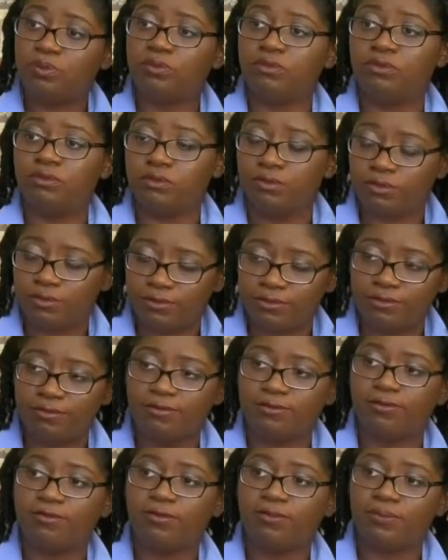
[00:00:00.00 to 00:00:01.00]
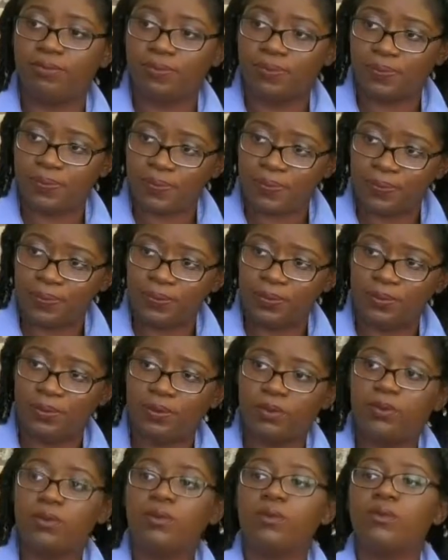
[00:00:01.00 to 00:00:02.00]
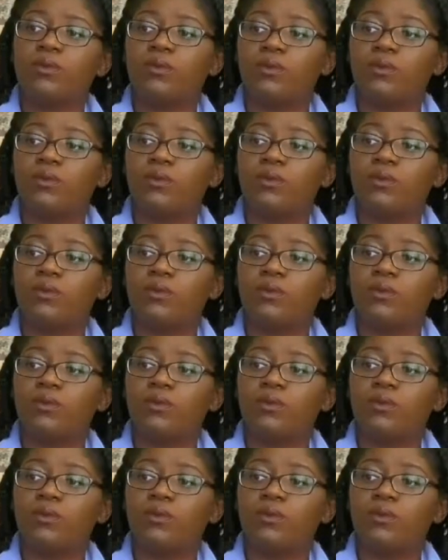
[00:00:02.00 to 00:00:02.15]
that resulted in discipline is